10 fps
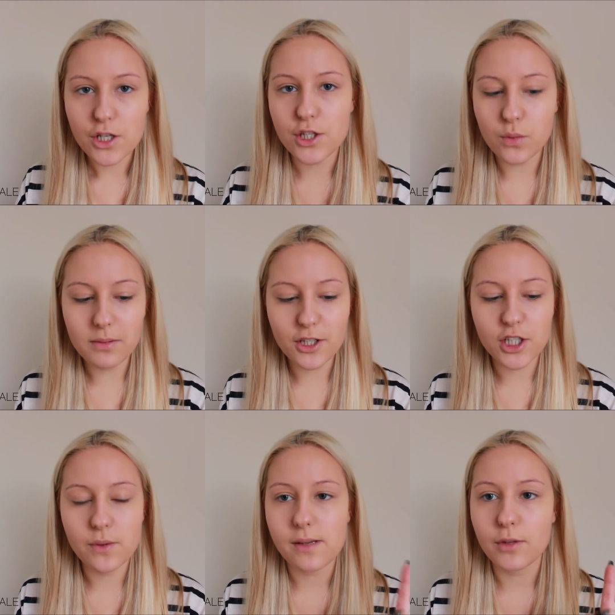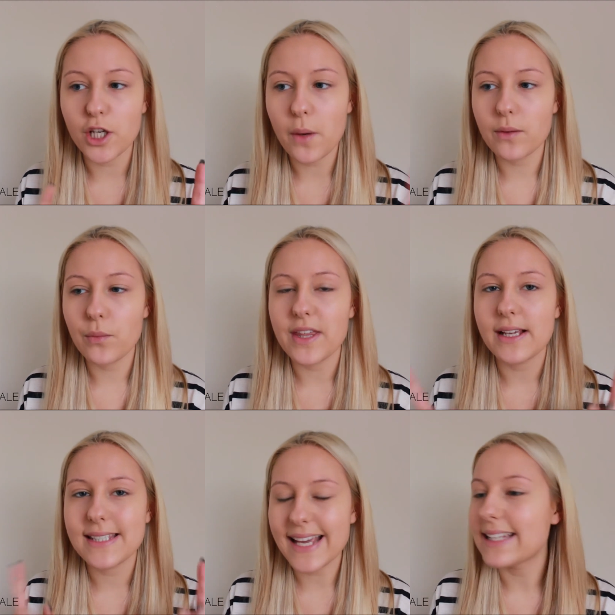So what I'm going to do is I'm going to go in with a
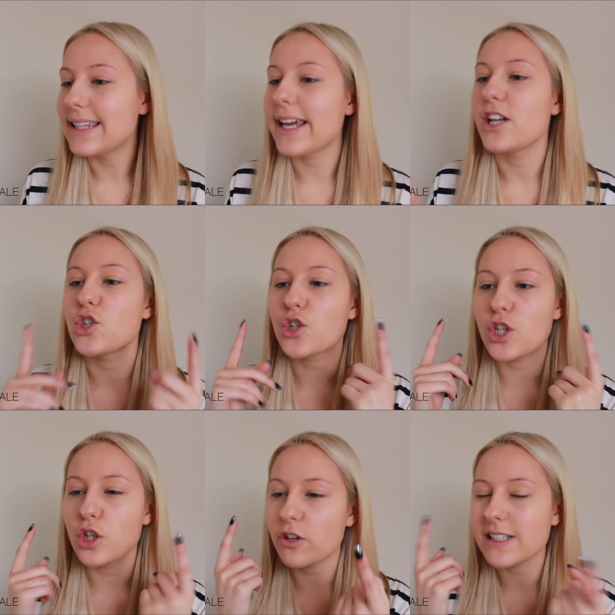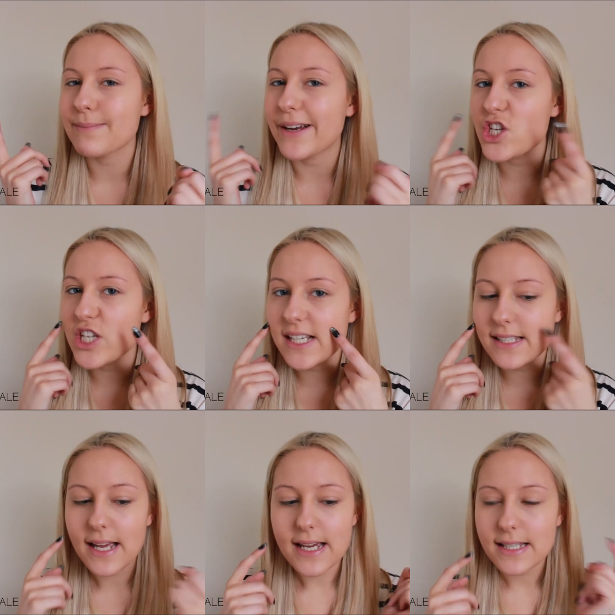second layer just across my cheeks
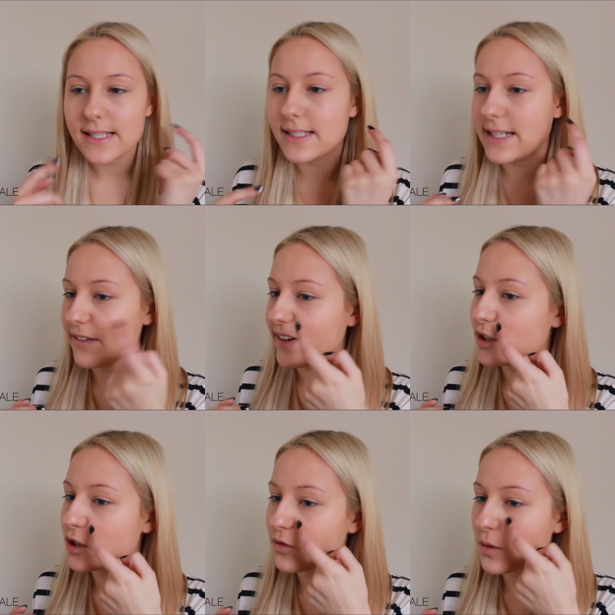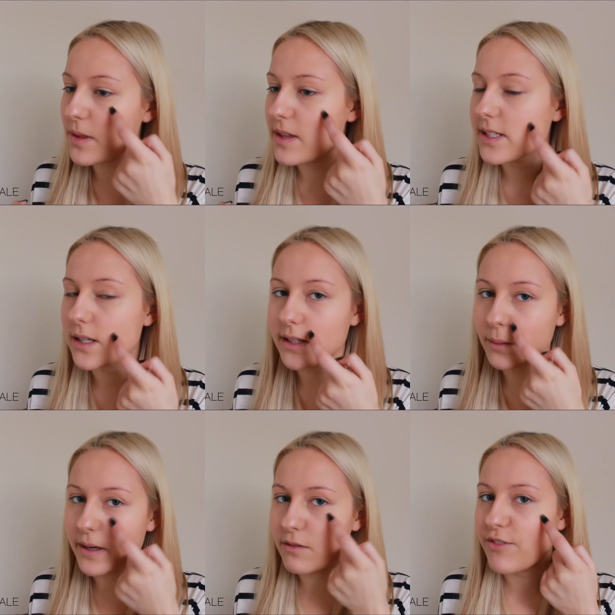to see if I can cover up this little
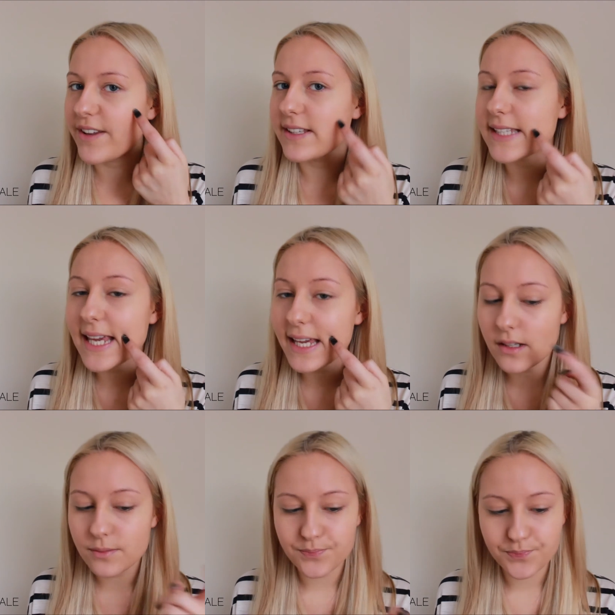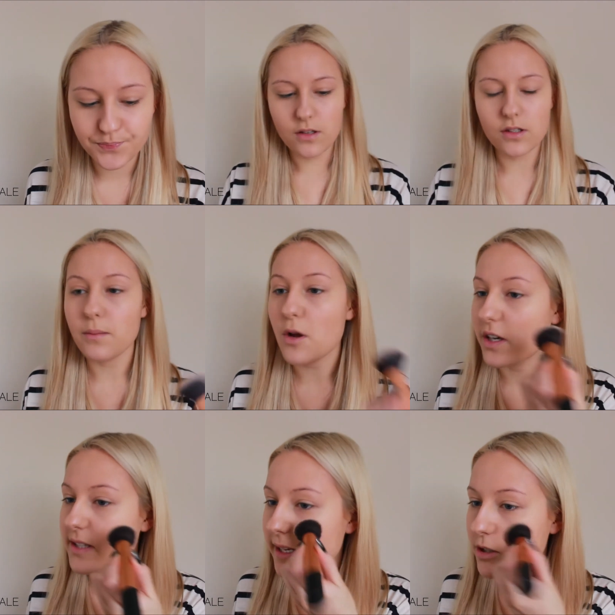bit of redness here. So I'm not going
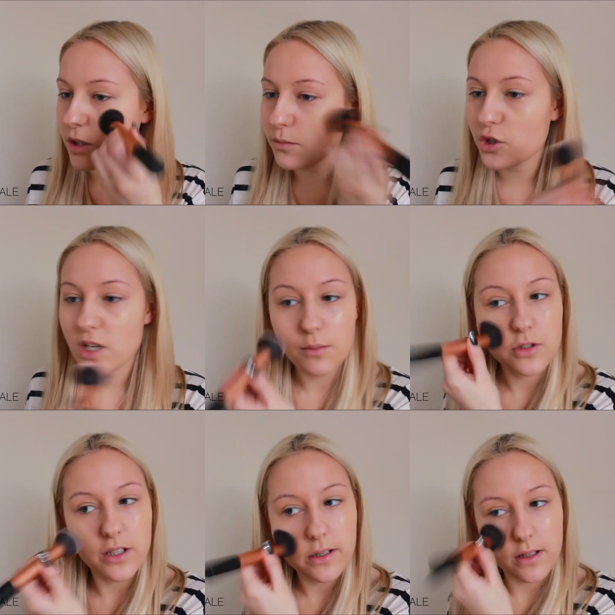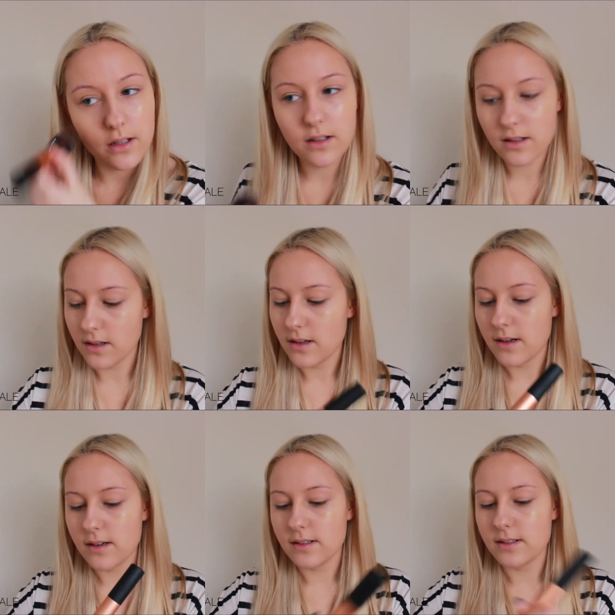to take too much, and I'm just going to
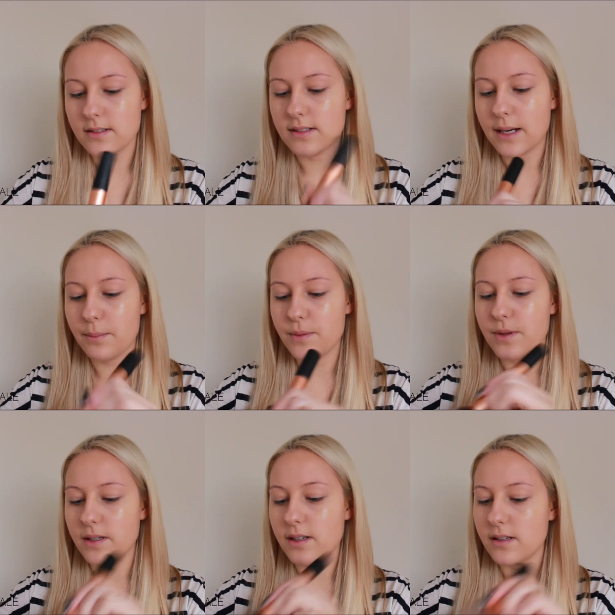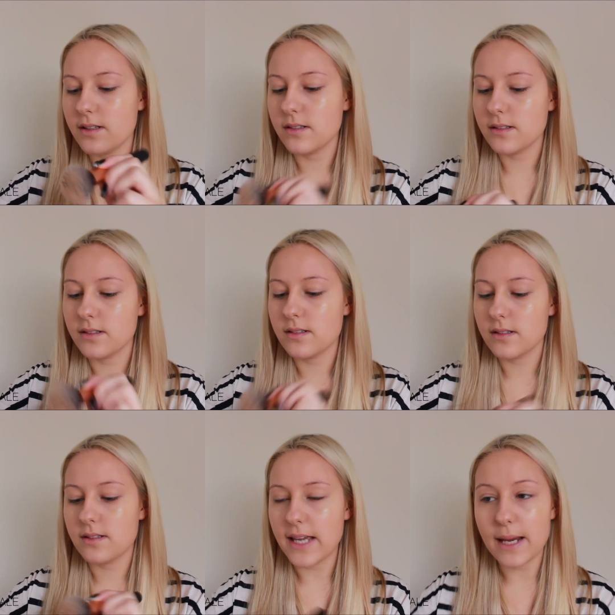dab the
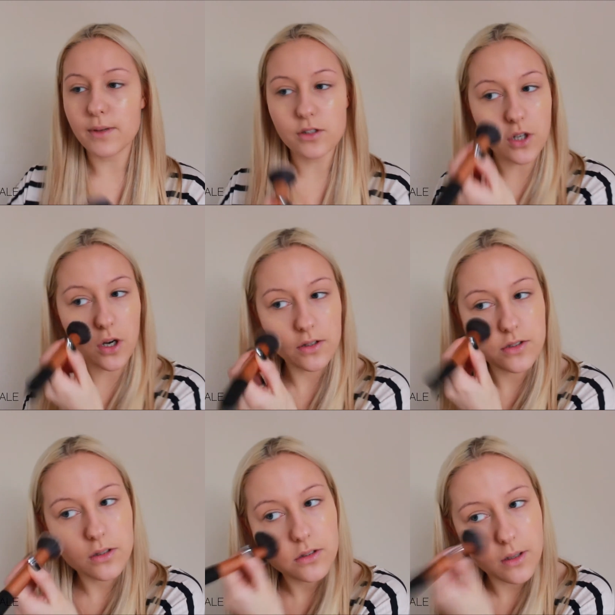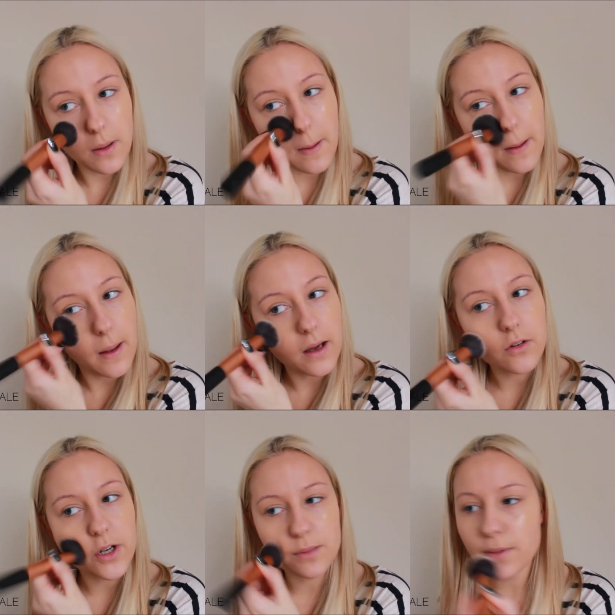same dot
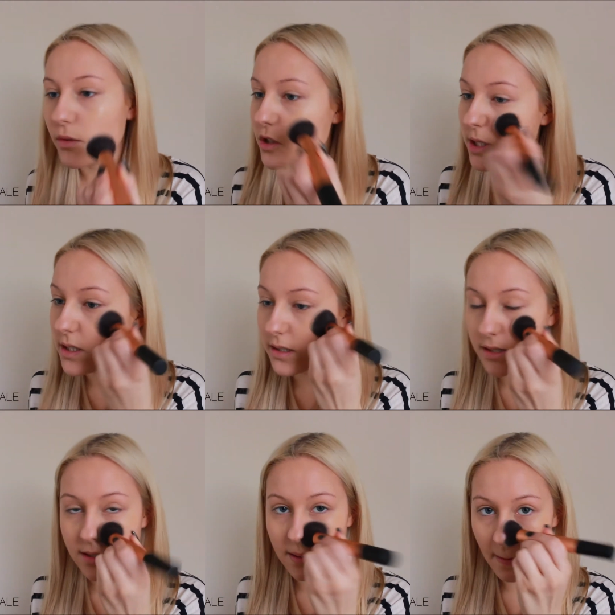across both cheeks.